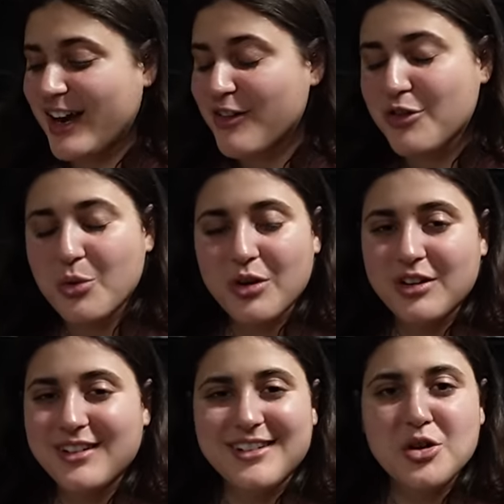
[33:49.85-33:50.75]

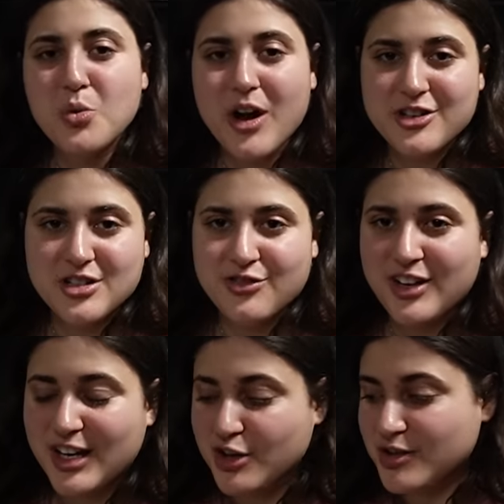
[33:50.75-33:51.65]
Everyone who watches
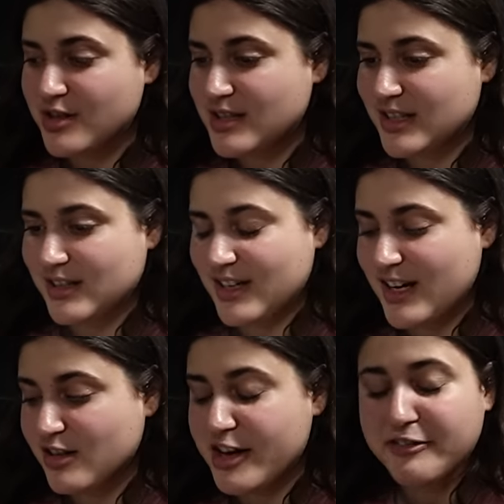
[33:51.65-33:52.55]
videos
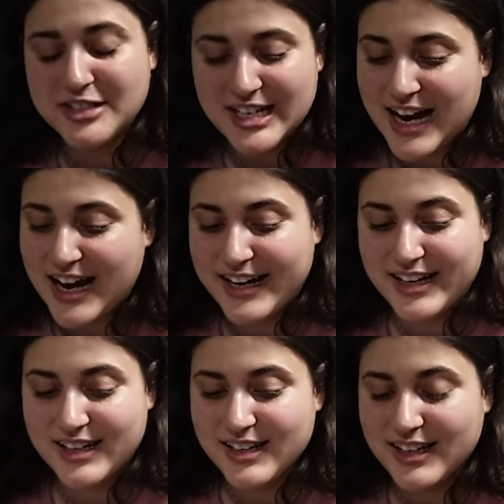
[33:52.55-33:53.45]
and loves
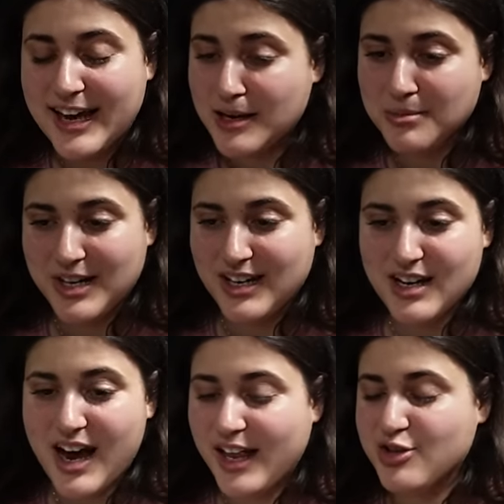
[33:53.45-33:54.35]
Sky and
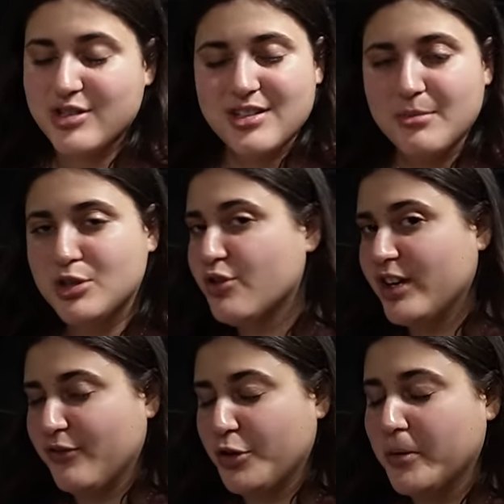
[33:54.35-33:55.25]
me, I'm so
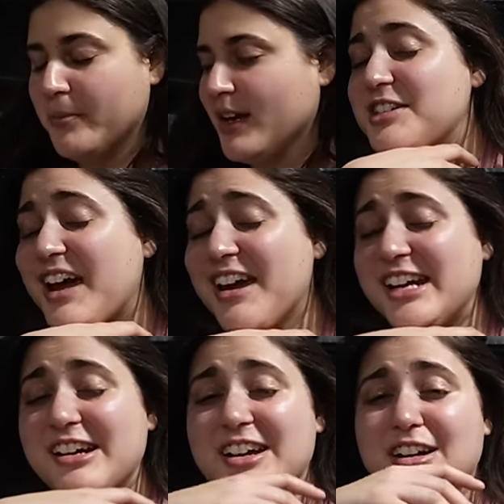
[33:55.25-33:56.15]
thankful. Sky and
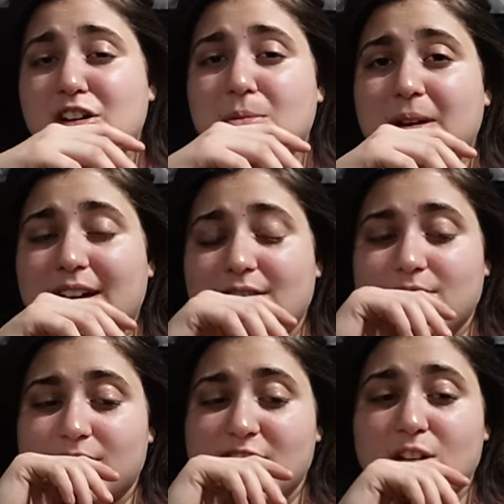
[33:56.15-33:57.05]
I are gonna go to bed.
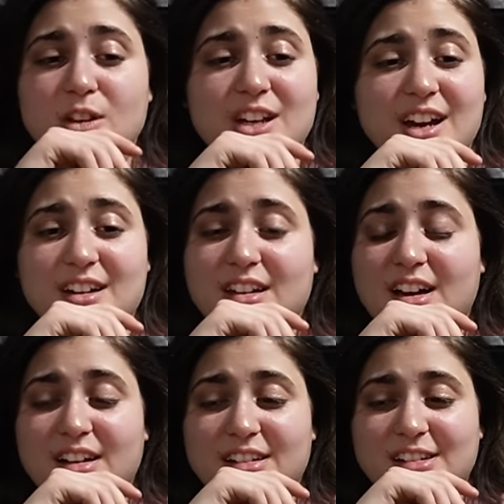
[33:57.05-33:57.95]
It's only 9
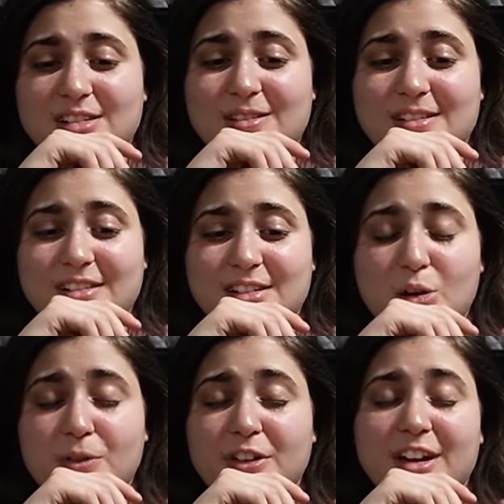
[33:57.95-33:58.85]
o'clock.
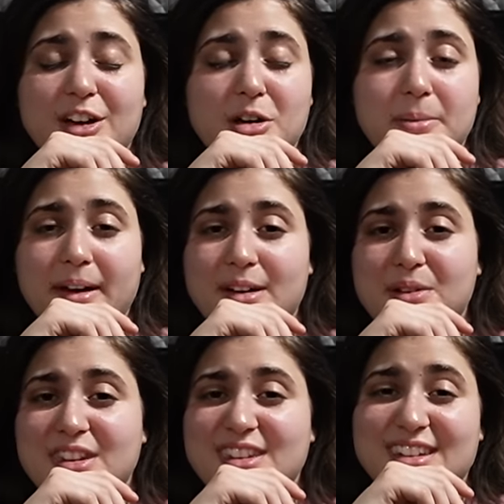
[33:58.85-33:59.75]
Hopefully I go to bed
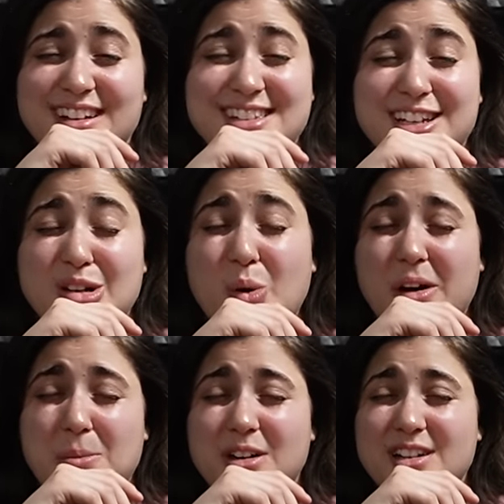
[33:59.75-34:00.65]
within the next like
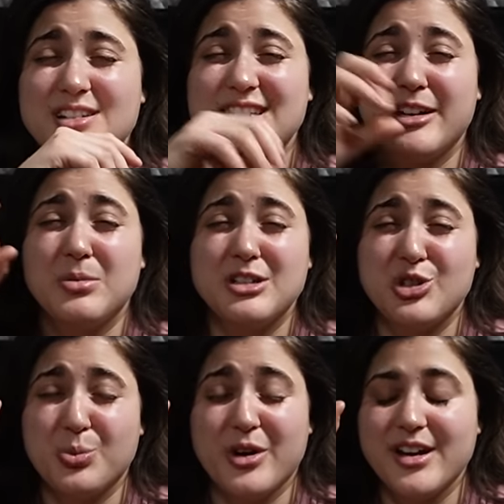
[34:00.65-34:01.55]
20 minutes. That'd be
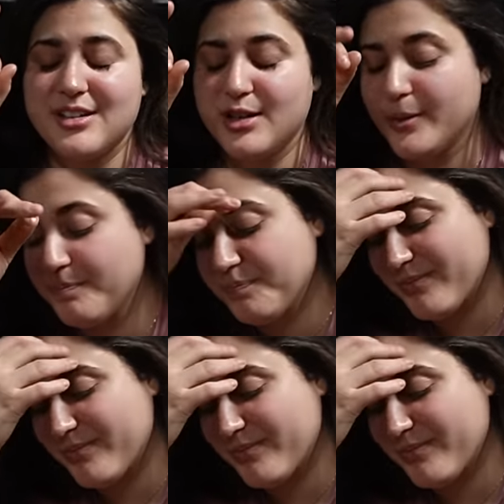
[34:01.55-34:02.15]
super ideal.